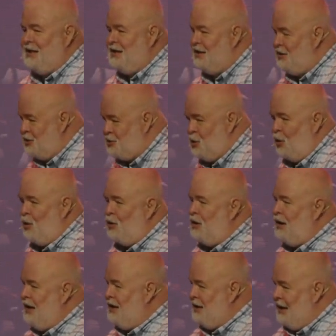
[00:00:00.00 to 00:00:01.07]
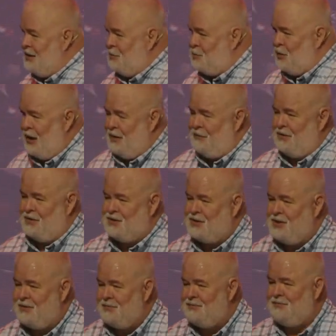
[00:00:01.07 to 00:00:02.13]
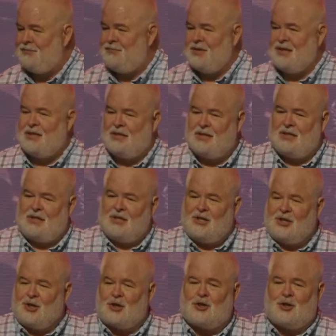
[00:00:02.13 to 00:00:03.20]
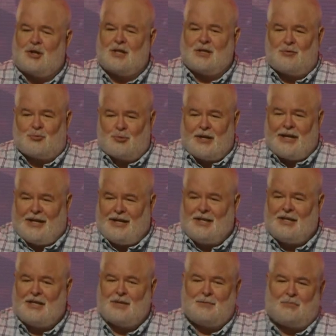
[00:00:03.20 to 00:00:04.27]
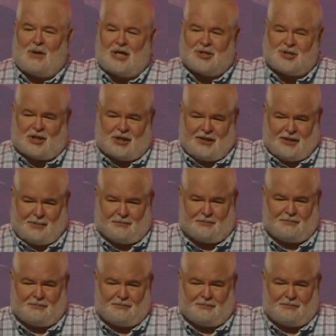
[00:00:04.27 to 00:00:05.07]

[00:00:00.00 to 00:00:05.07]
the Torah and the prophets. You're going to read mashlim,